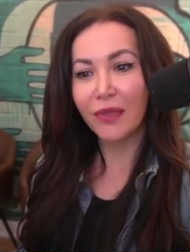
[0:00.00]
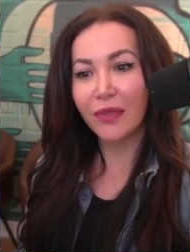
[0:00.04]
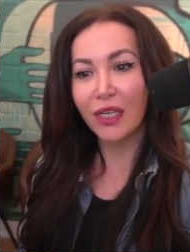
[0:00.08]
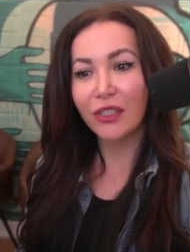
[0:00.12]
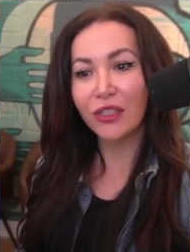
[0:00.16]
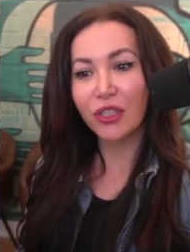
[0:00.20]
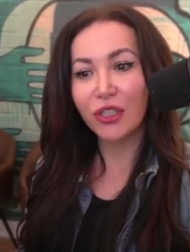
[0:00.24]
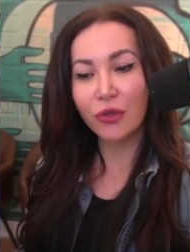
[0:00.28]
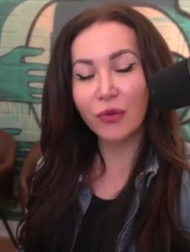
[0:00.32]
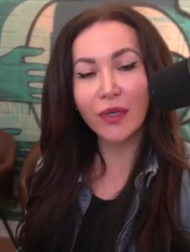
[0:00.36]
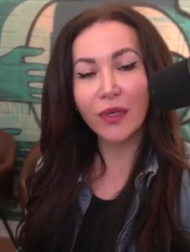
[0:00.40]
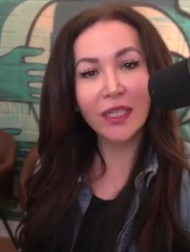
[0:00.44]

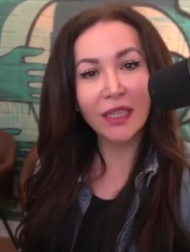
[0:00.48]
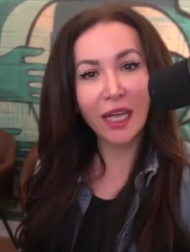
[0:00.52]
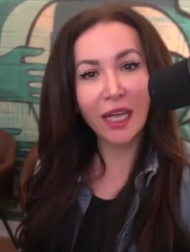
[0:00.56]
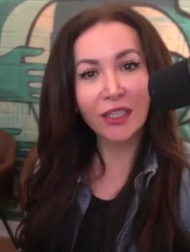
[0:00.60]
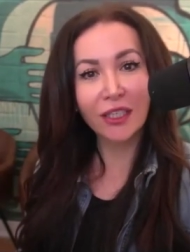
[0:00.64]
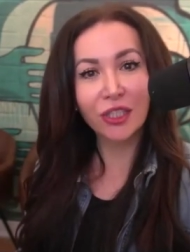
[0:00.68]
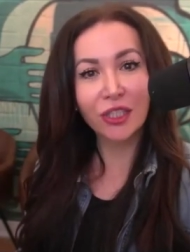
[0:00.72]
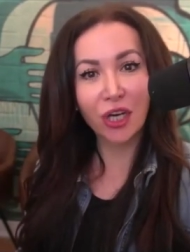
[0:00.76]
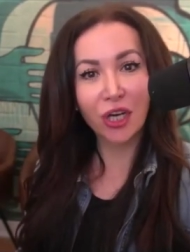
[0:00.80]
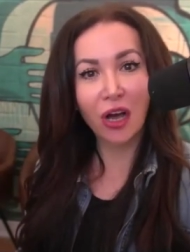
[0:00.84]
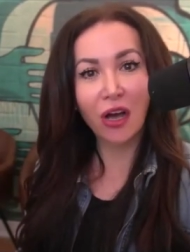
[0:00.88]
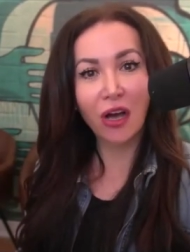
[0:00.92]
Doing
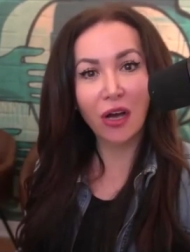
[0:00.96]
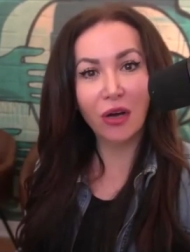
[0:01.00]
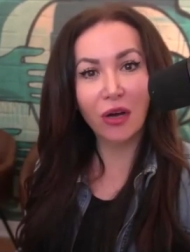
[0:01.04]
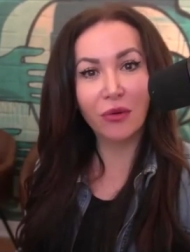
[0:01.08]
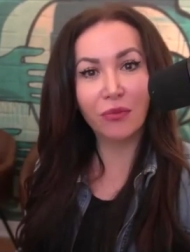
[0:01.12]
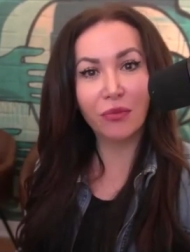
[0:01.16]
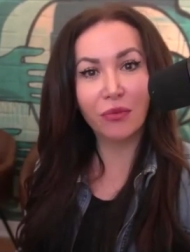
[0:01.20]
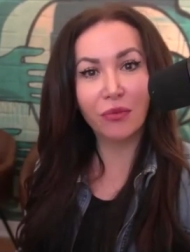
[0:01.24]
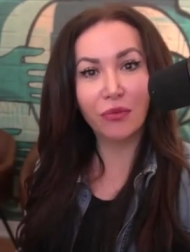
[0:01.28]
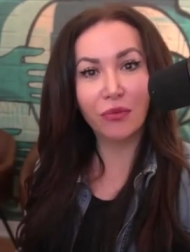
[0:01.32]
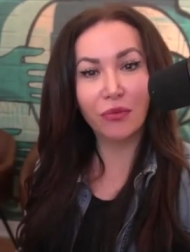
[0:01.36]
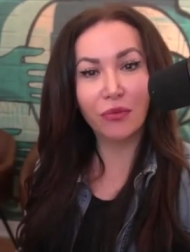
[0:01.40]
that
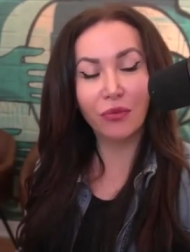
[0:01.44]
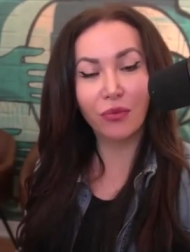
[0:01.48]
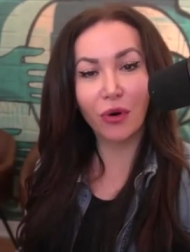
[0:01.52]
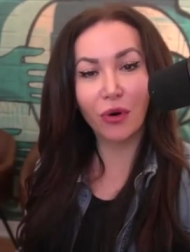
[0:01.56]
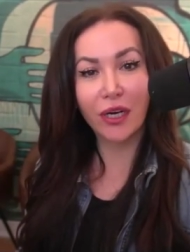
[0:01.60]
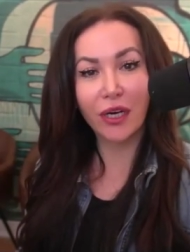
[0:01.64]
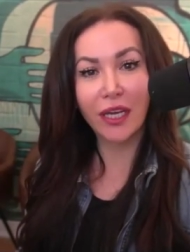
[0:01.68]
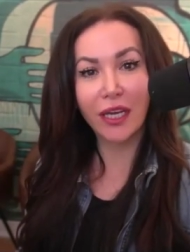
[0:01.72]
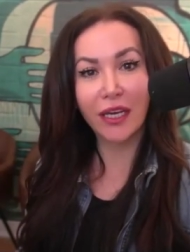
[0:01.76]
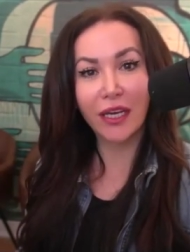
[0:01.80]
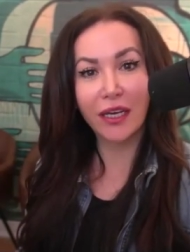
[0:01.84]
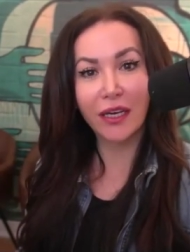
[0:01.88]
job,
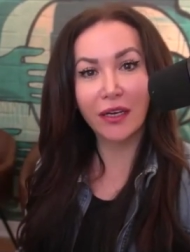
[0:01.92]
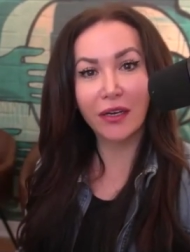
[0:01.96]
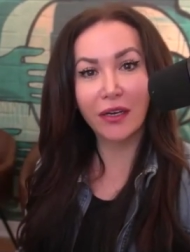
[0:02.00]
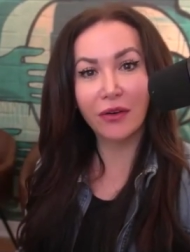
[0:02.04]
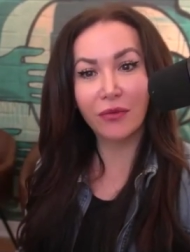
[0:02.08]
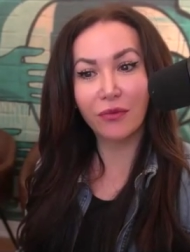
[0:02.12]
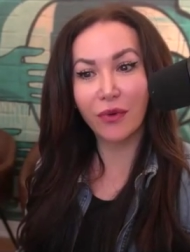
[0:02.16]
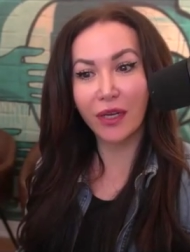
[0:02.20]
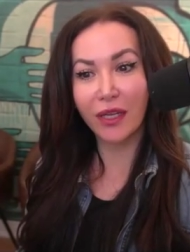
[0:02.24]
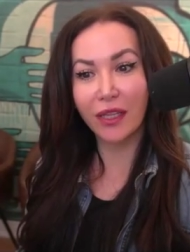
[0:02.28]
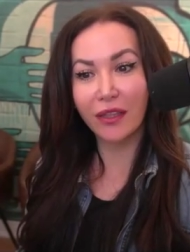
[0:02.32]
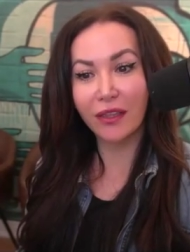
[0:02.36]

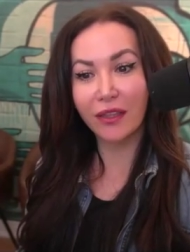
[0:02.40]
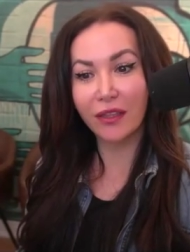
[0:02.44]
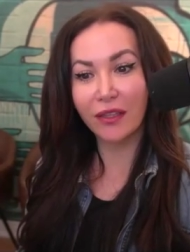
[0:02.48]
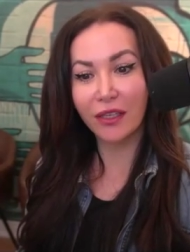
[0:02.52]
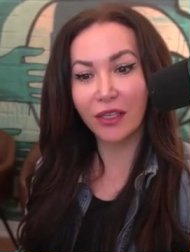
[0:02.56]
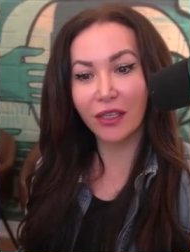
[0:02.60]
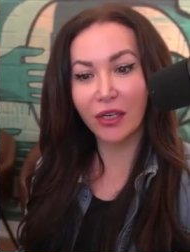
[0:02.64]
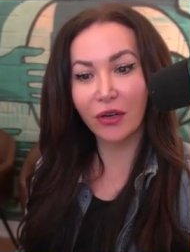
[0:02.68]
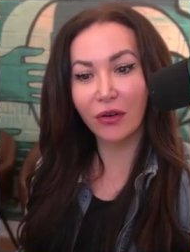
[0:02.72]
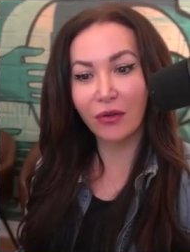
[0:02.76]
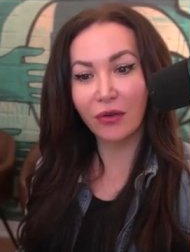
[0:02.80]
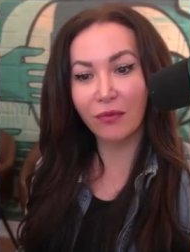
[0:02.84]
working with,
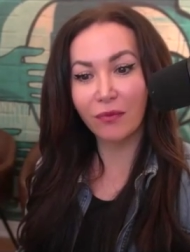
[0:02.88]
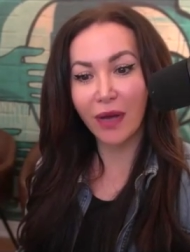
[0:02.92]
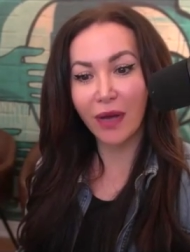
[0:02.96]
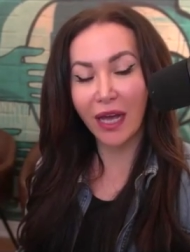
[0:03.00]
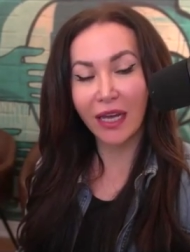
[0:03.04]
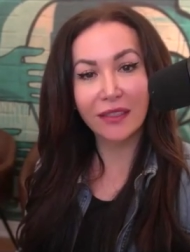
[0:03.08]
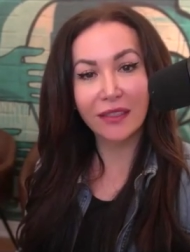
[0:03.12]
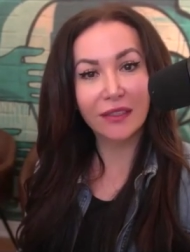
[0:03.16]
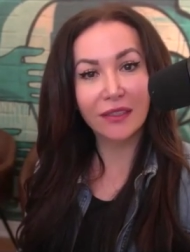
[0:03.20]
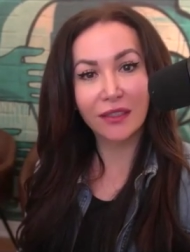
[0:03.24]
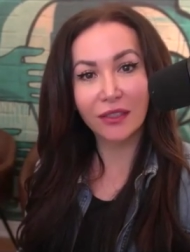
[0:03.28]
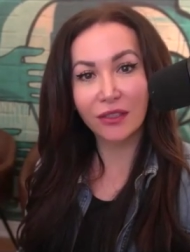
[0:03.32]

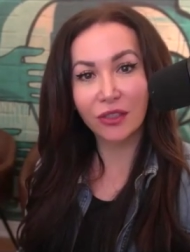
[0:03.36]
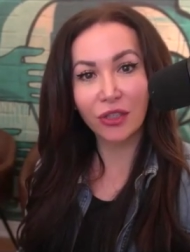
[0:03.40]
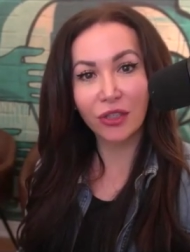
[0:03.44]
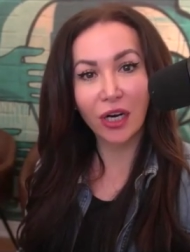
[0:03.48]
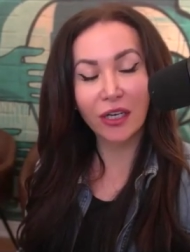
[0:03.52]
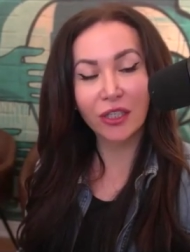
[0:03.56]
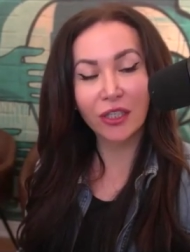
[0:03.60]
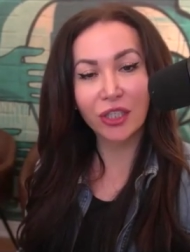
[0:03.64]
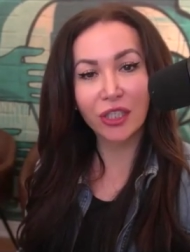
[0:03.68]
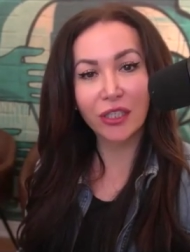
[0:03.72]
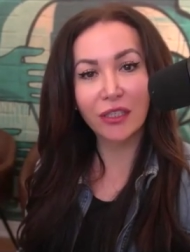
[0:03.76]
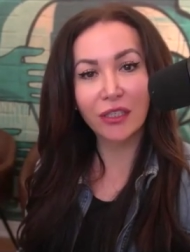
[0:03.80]
mass
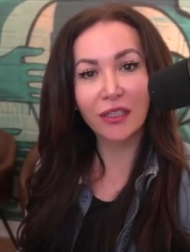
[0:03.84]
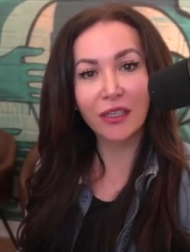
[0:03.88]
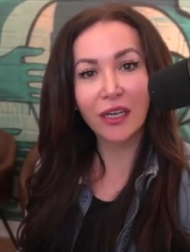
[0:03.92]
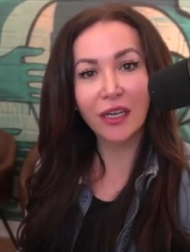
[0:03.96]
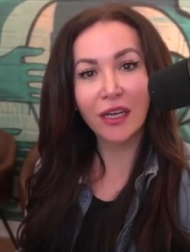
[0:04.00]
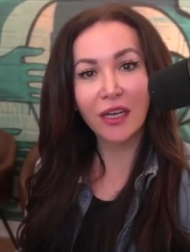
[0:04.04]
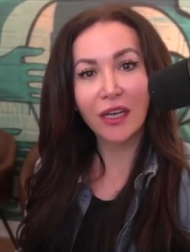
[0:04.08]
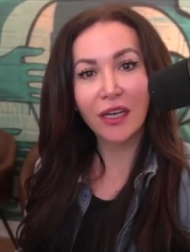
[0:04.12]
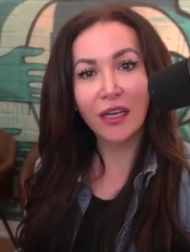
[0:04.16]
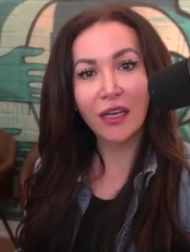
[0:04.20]
destruction,